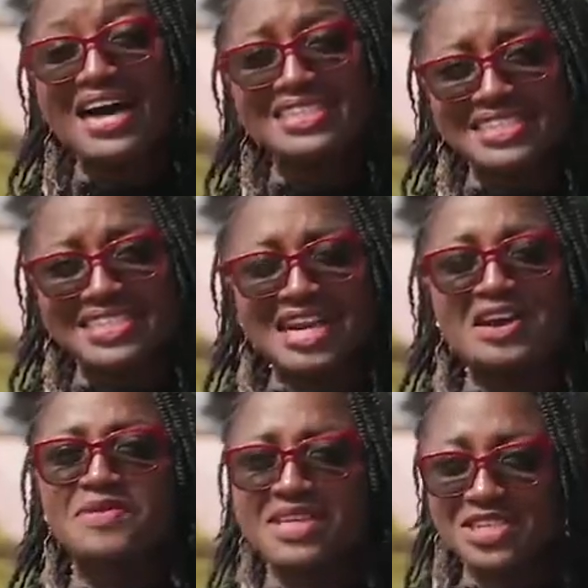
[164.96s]
under the
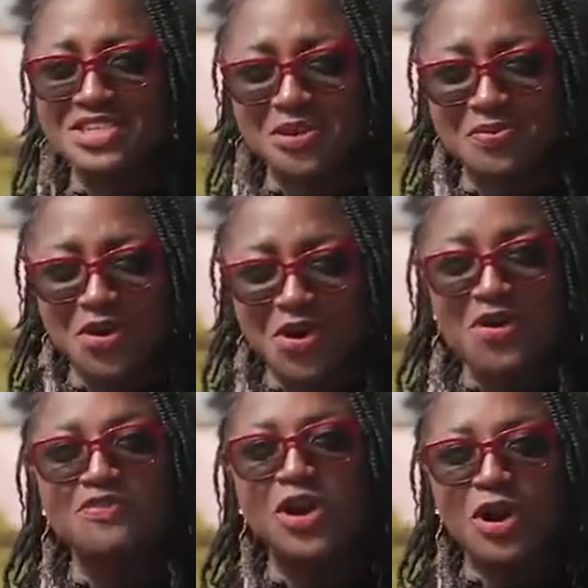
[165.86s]
directorship
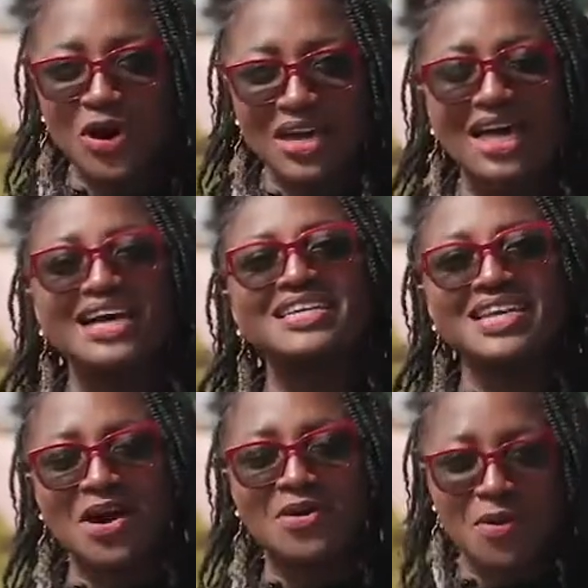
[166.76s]
of lawyer
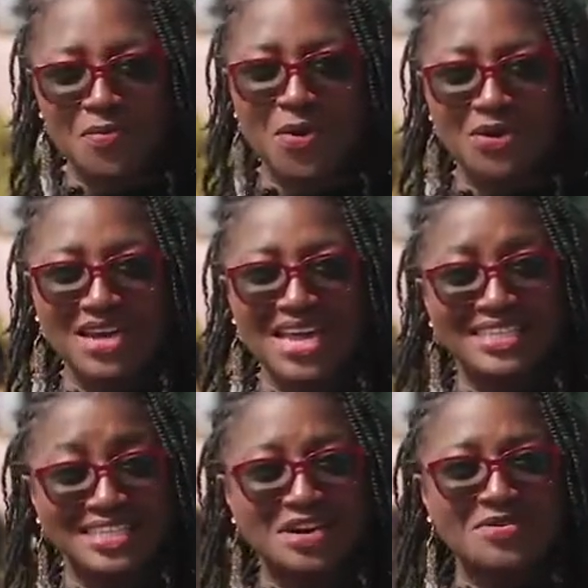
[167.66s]
Yaw Oppong,
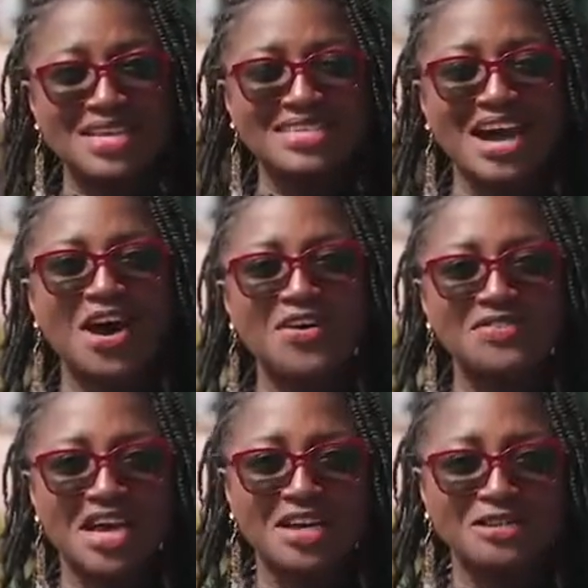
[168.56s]
the director of
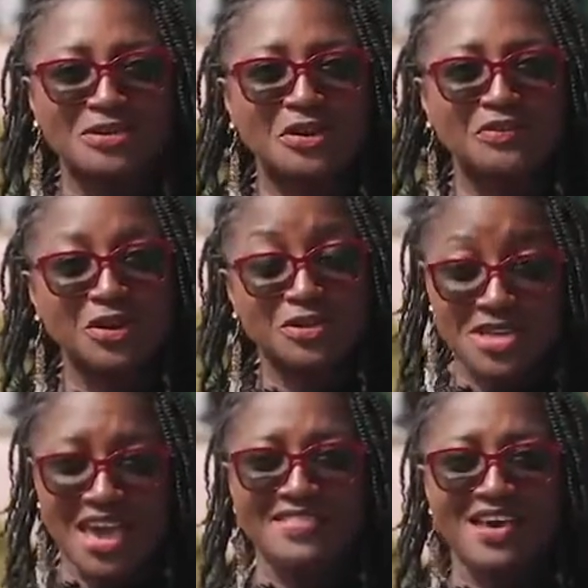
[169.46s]
the Ghana School of Law,
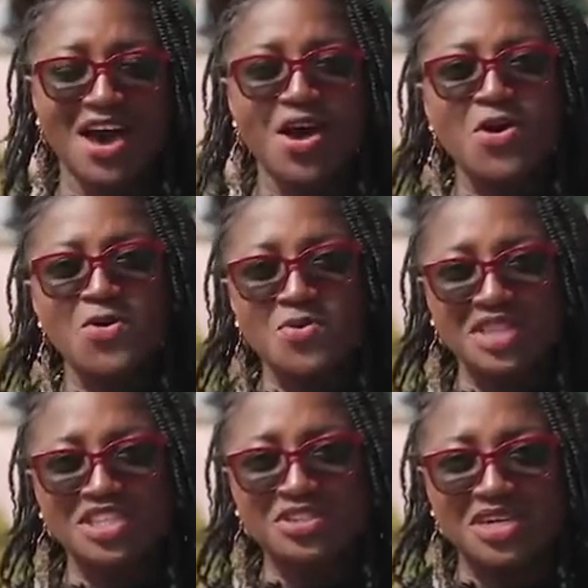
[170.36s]
together with
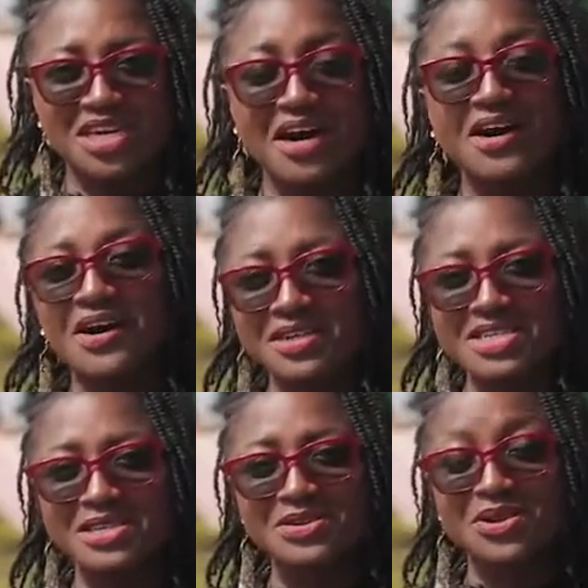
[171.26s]
the General Legal
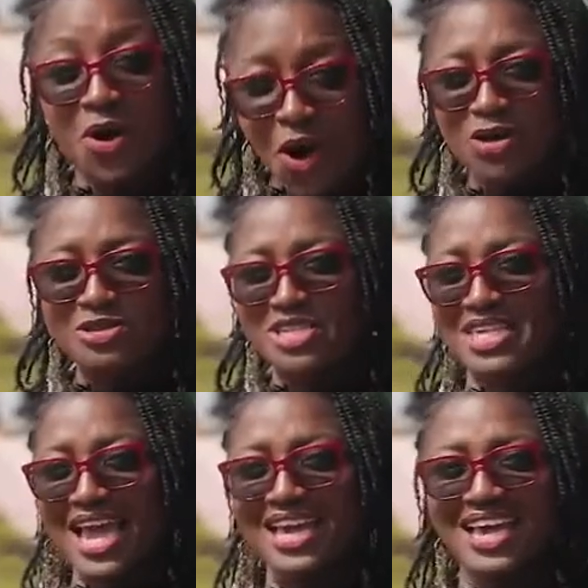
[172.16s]
Council, called
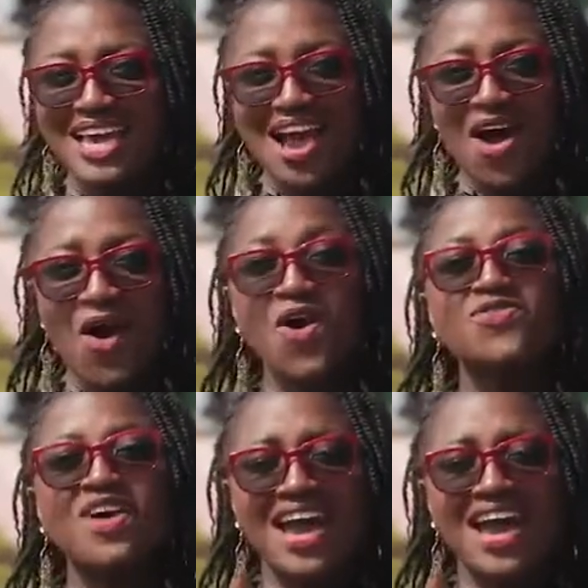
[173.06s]
today over